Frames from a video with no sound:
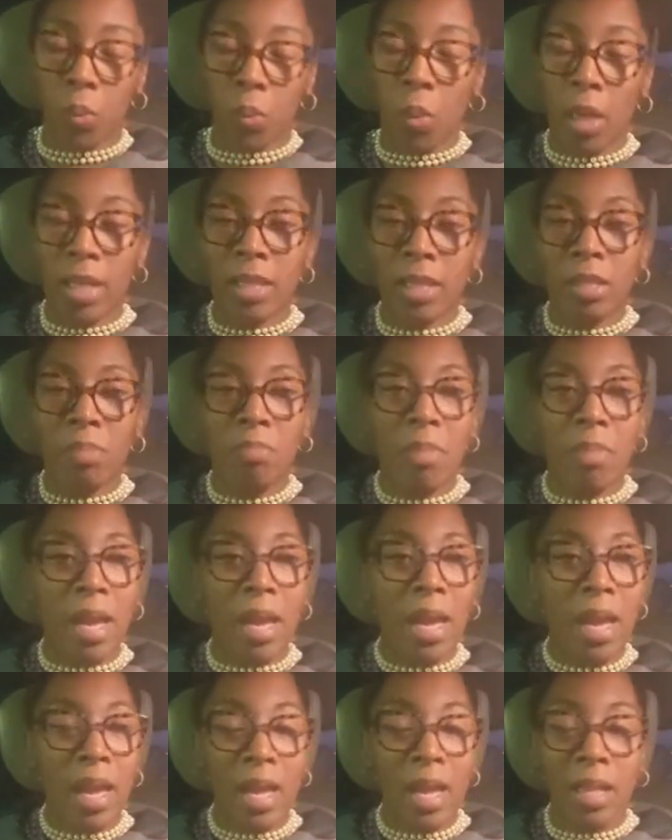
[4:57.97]
What is
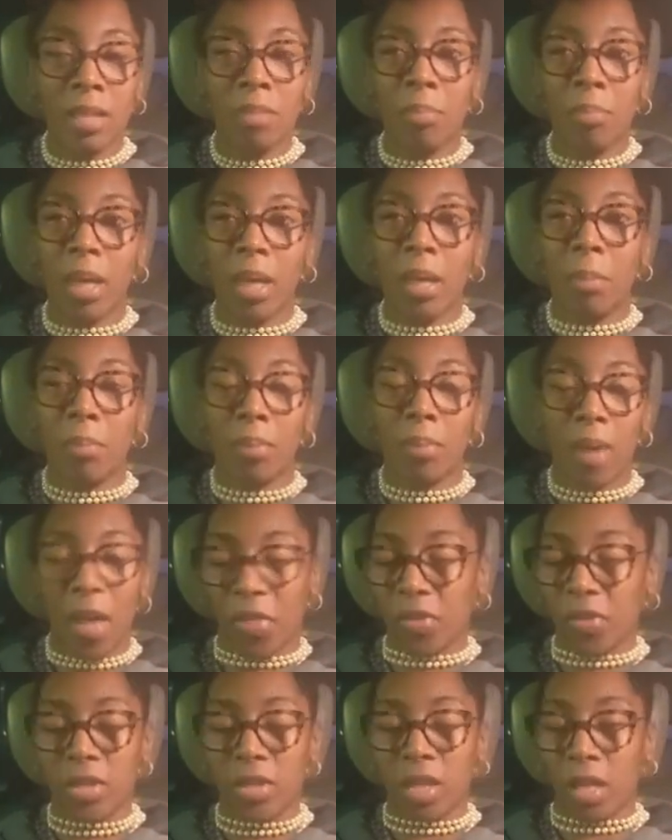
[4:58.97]
man but a
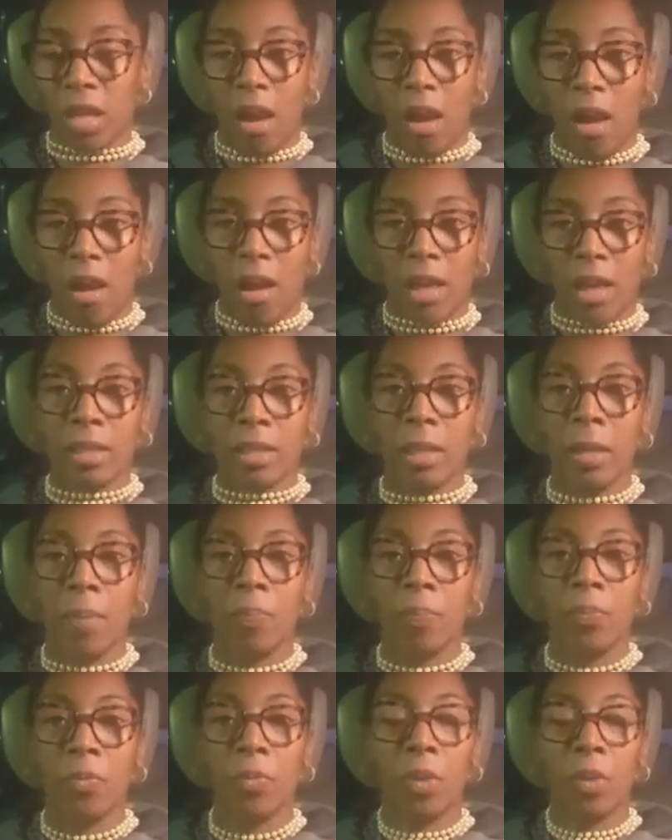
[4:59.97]
breath to God,
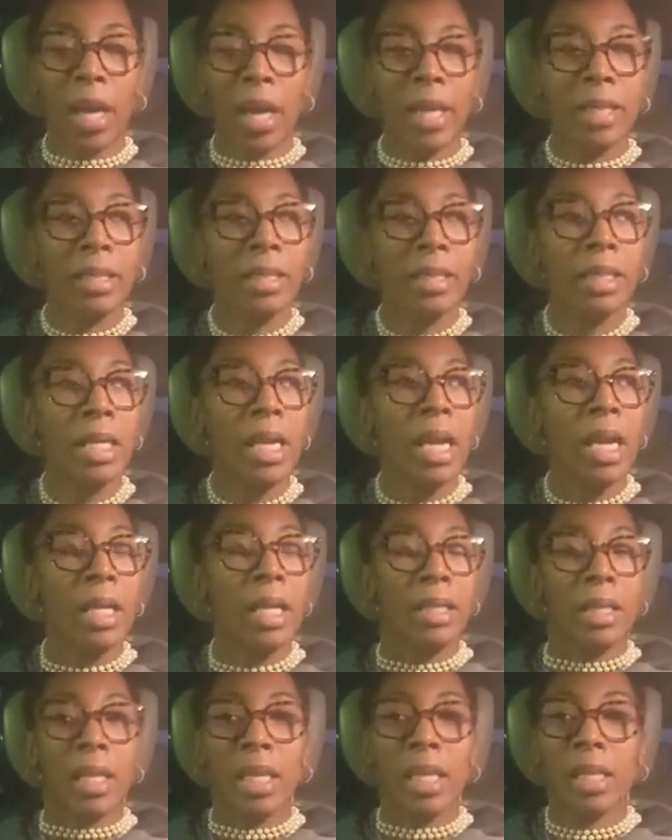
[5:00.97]
right?
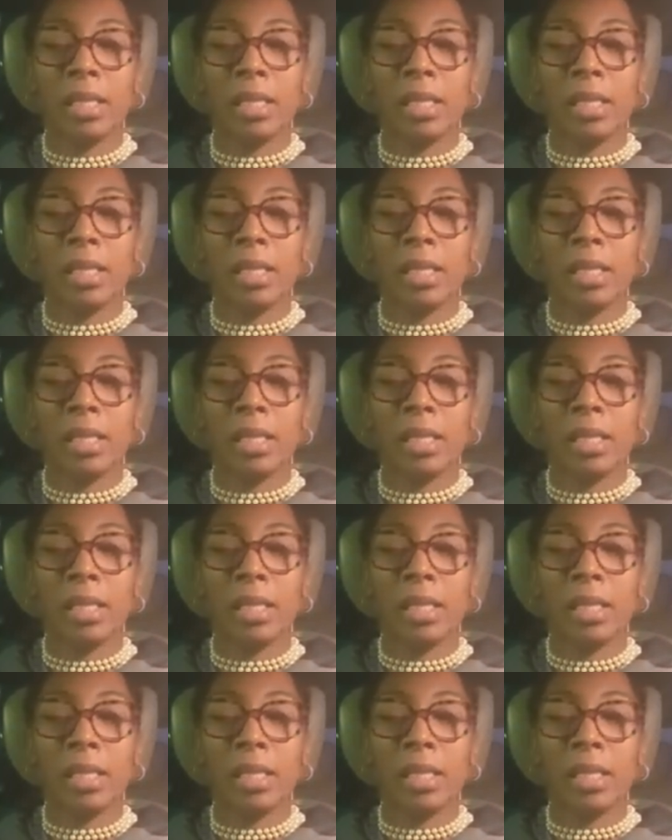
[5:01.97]
He